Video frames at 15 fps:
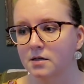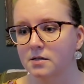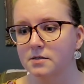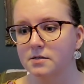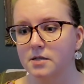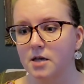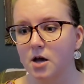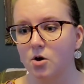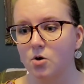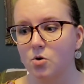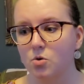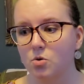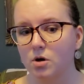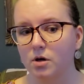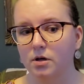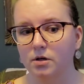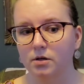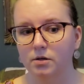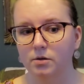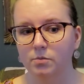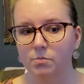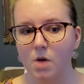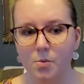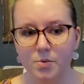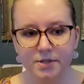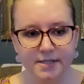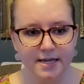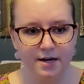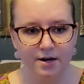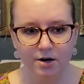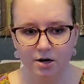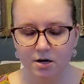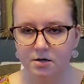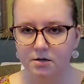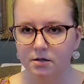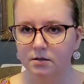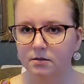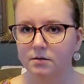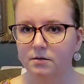So mom was here